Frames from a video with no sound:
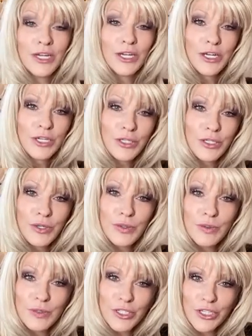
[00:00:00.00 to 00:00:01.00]

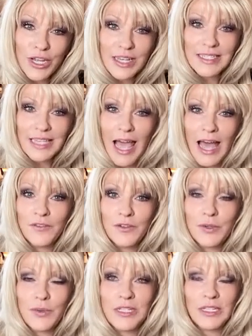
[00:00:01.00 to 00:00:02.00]
You just have
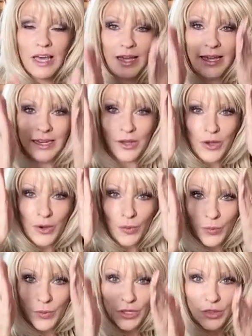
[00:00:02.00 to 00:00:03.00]
to align
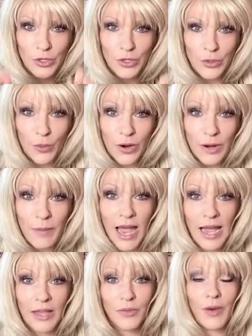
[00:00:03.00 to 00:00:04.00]
with your
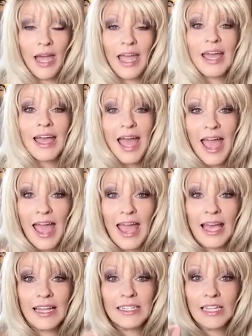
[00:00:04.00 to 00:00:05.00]
pathway,
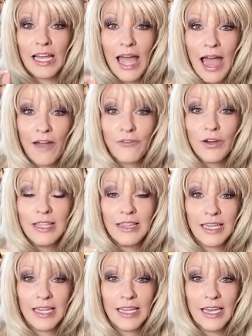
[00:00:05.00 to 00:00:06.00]
and
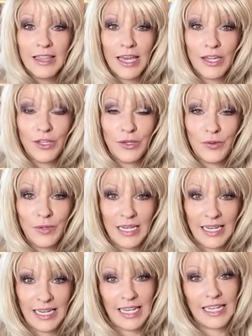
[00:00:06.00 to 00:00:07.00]
everything that you
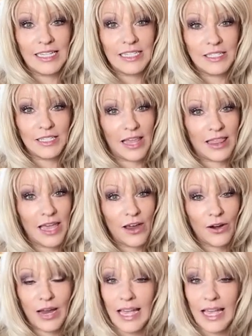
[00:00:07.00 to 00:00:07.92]
need is there.